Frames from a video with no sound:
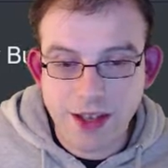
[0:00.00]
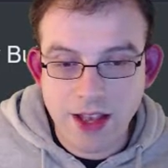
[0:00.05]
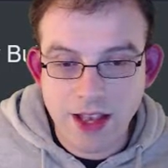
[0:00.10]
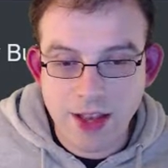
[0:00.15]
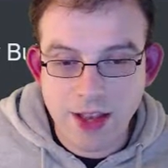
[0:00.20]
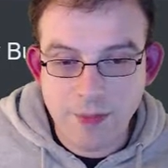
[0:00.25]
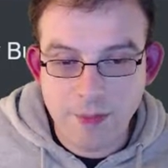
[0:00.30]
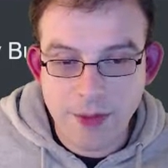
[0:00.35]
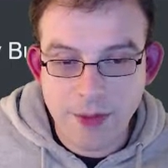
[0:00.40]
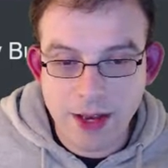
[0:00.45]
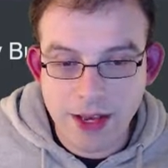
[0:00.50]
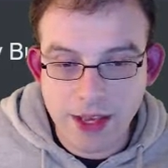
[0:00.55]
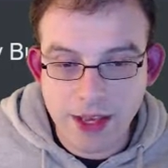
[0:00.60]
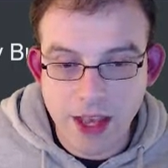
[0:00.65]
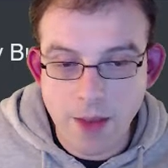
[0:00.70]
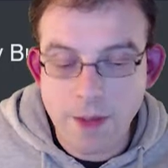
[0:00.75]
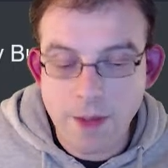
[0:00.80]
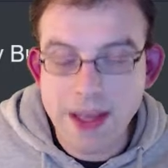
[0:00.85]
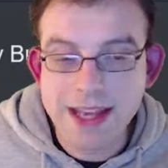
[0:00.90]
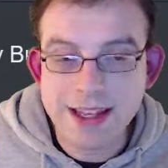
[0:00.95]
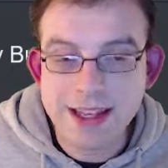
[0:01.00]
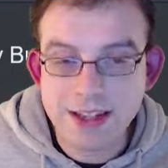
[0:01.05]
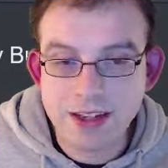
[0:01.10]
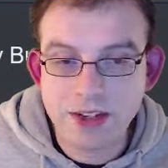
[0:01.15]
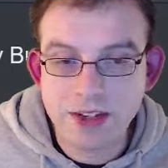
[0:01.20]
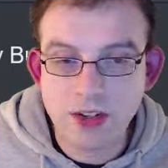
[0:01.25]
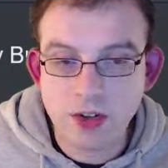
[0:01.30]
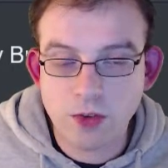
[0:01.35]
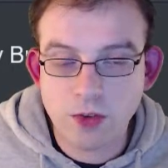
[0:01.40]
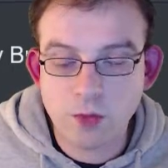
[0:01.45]
my opinion
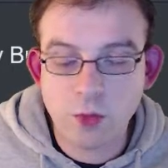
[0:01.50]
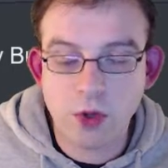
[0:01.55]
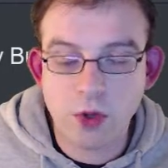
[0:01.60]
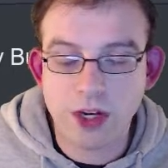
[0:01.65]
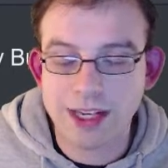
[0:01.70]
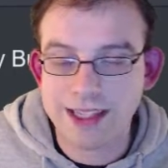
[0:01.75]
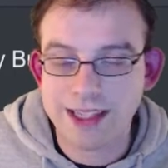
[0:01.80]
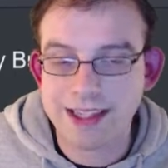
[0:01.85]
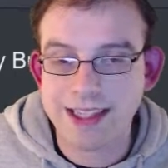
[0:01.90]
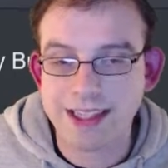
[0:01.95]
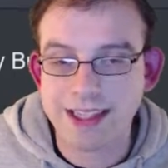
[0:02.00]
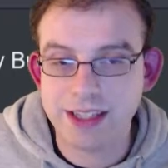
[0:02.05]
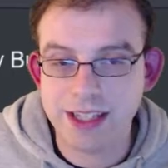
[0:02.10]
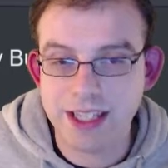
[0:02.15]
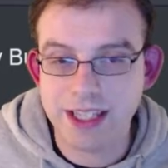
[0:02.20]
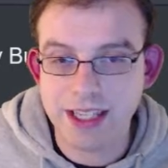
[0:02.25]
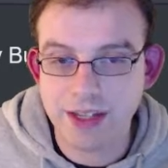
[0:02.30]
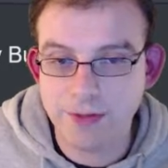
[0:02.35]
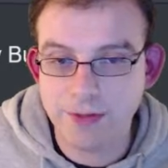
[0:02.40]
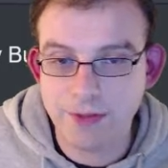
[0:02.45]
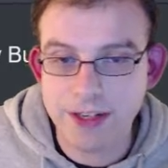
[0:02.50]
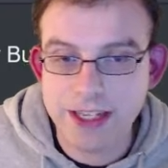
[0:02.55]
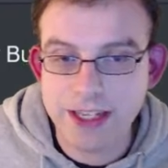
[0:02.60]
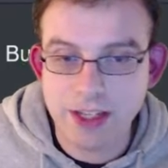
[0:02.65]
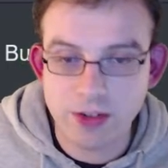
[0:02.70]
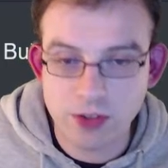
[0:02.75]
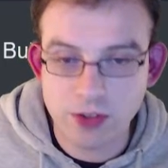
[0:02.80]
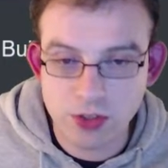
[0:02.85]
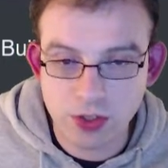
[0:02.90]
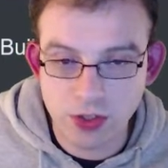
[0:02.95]
of what I think the
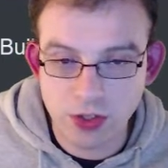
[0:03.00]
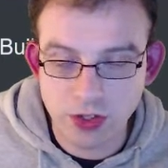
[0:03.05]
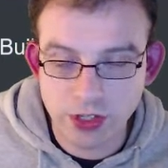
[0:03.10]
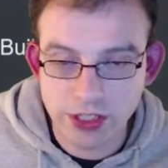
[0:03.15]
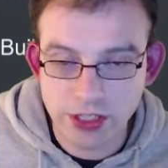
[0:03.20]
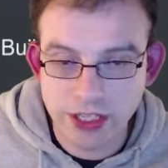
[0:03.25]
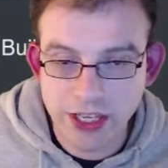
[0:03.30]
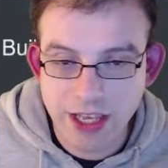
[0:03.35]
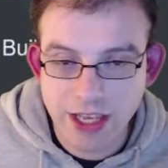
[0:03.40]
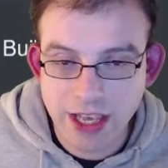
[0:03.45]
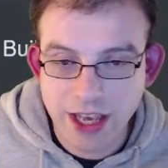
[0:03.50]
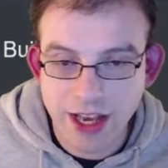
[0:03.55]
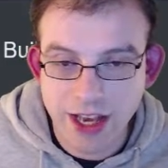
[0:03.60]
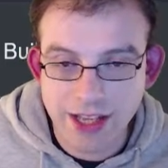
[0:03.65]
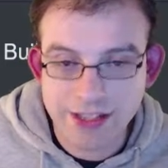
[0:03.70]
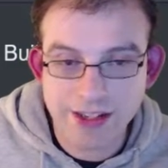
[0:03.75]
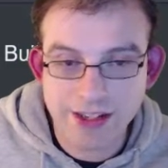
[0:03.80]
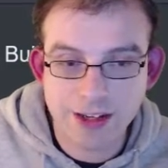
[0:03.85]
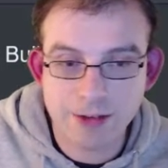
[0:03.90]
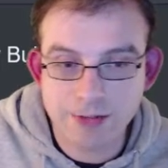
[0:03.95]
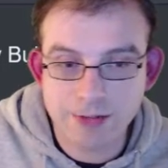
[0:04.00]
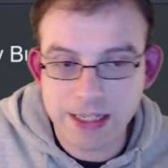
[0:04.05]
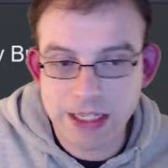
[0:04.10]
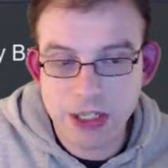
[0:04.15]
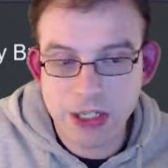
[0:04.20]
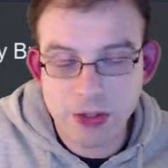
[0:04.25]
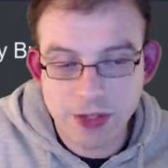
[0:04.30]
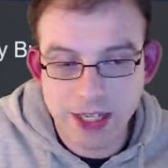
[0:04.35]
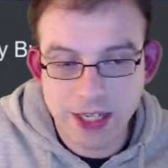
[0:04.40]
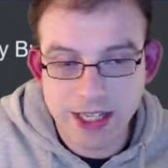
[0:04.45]
videos look, I can't really
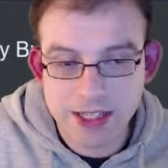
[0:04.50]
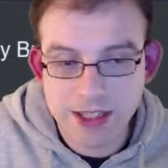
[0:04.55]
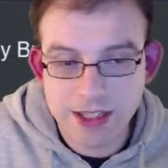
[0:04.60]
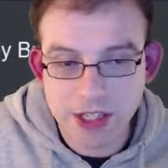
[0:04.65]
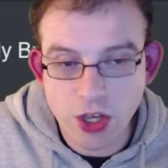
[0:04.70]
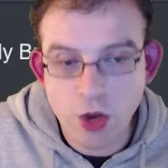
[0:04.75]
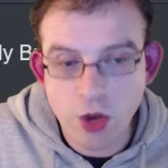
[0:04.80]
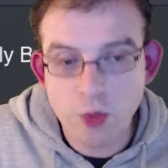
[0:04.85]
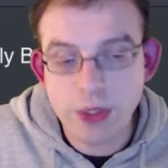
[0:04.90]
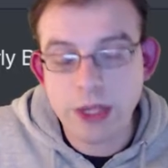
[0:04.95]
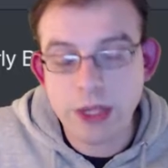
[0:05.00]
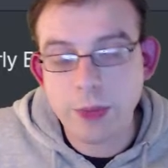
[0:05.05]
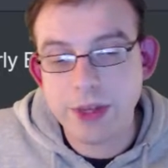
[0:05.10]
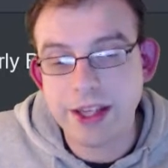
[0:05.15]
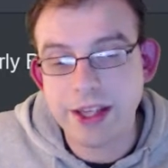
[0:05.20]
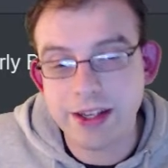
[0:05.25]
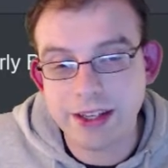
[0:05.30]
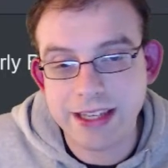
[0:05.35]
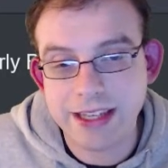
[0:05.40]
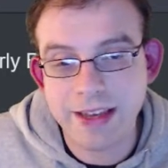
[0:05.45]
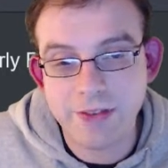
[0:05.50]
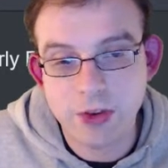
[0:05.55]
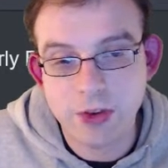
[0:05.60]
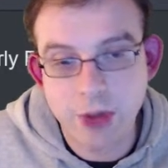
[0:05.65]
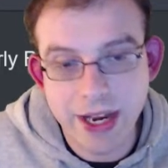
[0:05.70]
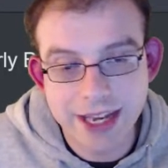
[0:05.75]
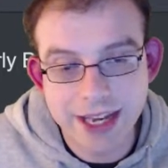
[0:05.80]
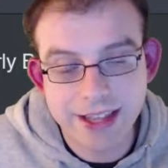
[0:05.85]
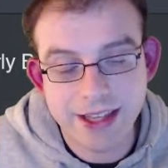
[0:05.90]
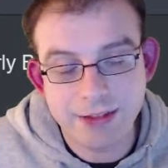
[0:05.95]
do it. The only way I could give you
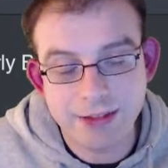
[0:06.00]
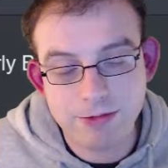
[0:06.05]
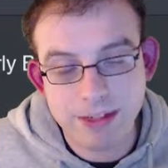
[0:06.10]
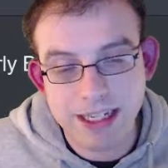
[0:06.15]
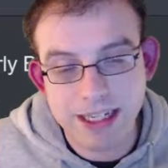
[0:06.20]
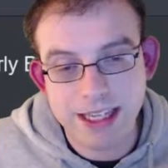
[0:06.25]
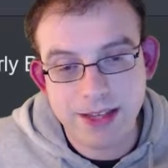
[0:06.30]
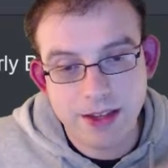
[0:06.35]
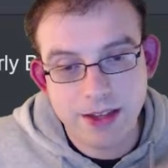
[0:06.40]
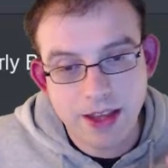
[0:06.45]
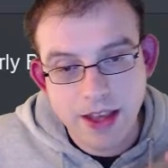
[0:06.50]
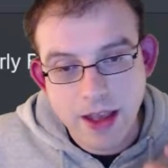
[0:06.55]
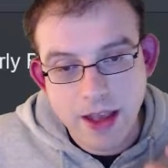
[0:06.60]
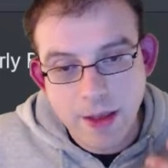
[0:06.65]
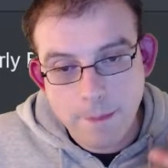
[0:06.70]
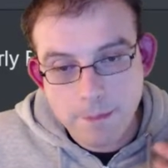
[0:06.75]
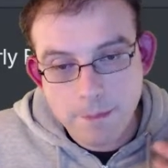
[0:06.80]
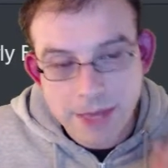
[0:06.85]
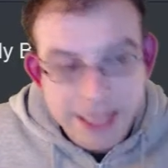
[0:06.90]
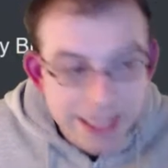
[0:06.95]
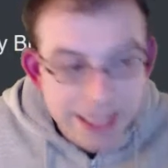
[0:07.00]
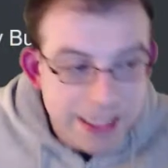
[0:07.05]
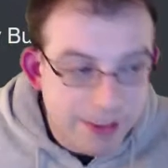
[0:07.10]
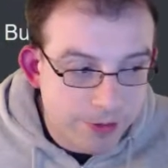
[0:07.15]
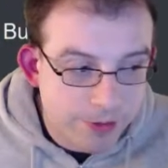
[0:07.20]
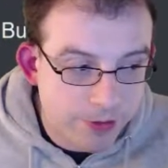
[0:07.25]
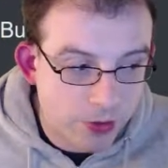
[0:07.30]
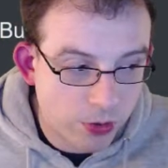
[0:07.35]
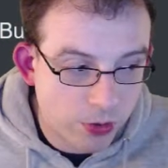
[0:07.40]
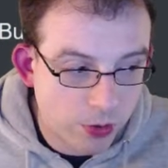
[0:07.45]
anything really
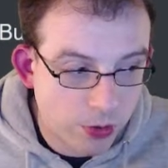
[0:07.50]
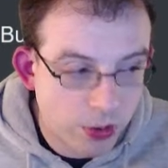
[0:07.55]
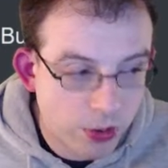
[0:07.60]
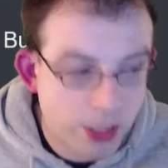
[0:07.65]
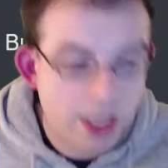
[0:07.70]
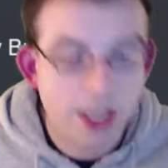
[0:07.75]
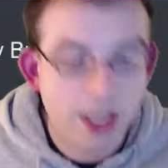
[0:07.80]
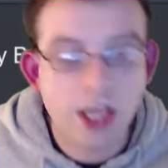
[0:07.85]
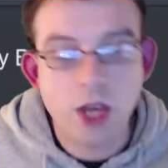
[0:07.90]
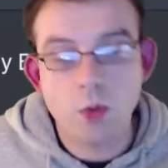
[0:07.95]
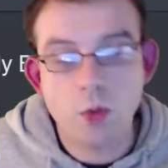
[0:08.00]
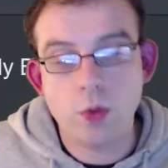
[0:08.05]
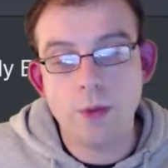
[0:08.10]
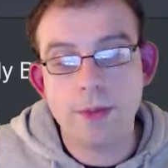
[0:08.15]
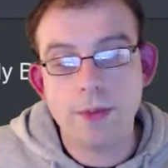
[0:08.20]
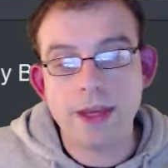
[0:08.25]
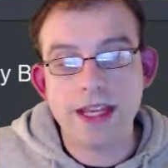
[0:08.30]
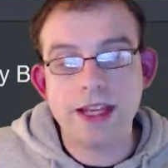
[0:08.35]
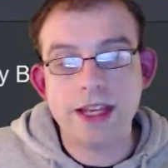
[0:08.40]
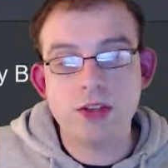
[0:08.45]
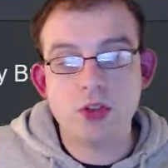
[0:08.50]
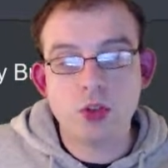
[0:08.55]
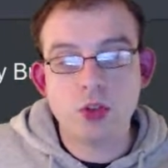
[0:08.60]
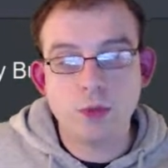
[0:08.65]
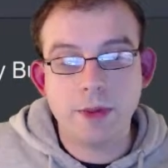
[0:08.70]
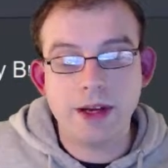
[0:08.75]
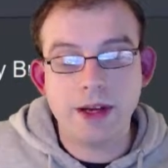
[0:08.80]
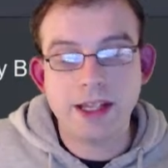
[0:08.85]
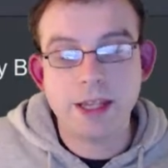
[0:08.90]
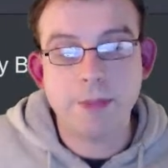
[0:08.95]
meaningful would be to
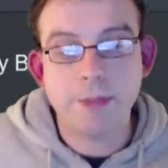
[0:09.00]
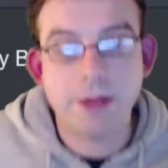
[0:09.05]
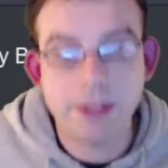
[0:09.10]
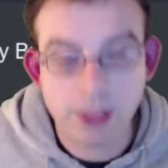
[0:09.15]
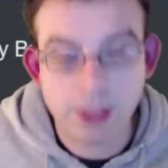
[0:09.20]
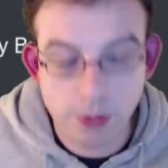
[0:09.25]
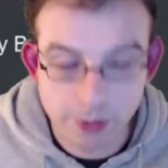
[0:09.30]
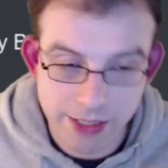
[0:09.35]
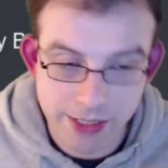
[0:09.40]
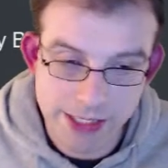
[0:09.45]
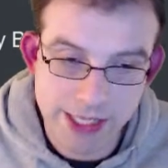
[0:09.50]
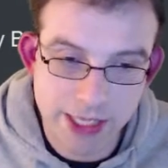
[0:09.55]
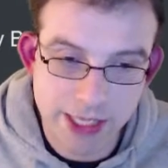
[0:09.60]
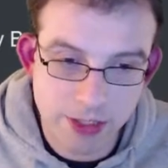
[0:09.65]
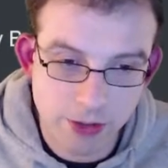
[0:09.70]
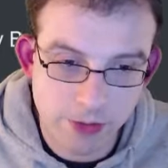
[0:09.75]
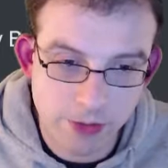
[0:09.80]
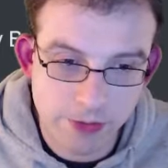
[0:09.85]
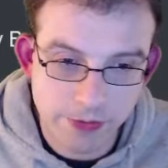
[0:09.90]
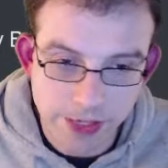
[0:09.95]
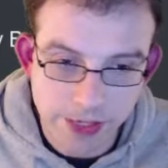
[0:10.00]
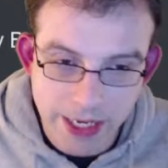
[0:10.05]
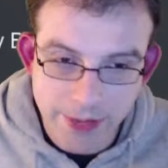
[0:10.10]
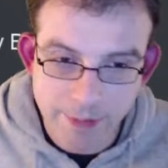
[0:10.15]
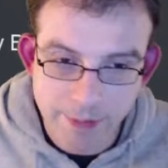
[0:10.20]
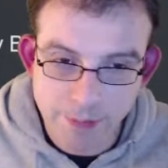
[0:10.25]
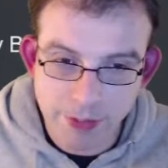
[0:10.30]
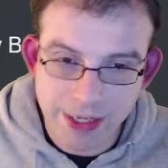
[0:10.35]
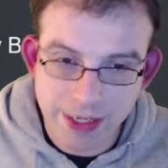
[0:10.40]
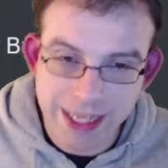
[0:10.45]
buy the bundle myself
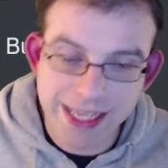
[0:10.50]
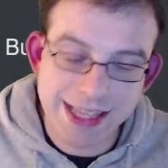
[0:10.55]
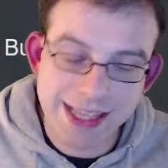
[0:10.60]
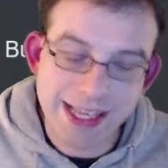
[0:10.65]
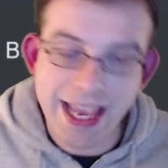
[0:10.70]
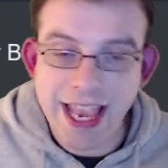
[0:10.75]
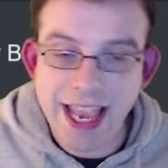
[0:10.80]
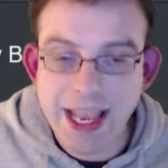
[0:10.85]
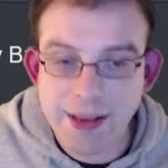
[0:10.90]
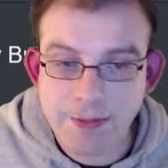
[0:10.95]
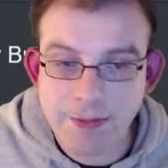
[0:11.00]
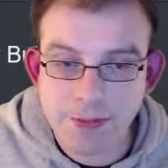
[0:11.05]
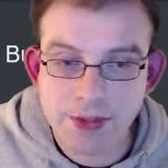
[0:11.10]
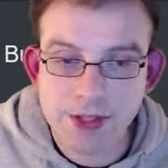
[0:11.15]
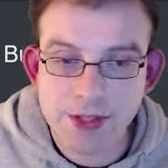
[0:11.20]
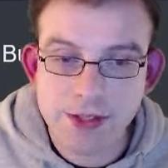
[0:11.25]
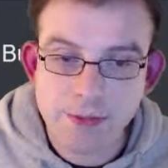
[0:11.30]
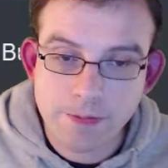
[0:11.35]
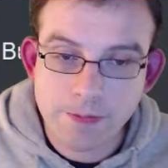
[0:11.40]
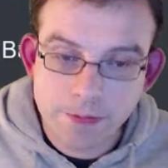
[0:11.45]
and play the games.